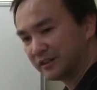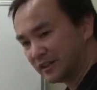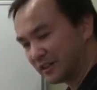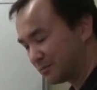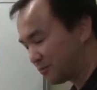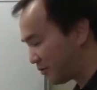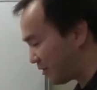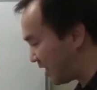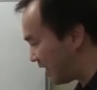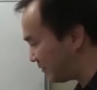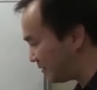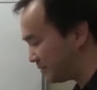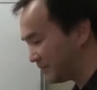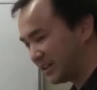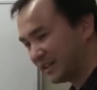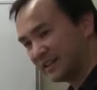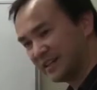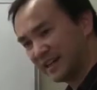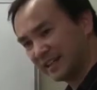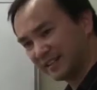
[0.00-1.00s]
problem
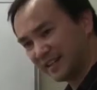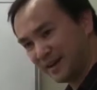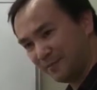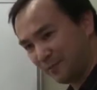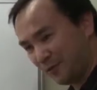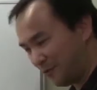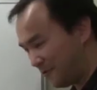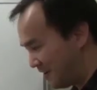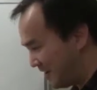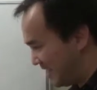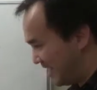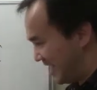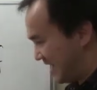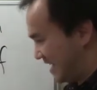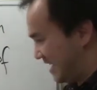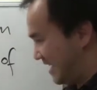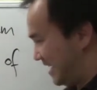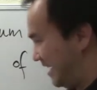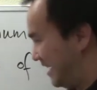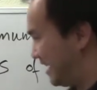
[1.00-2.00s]
in the example.
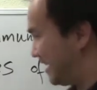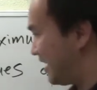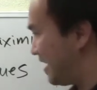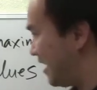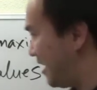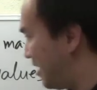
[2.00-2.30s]
And now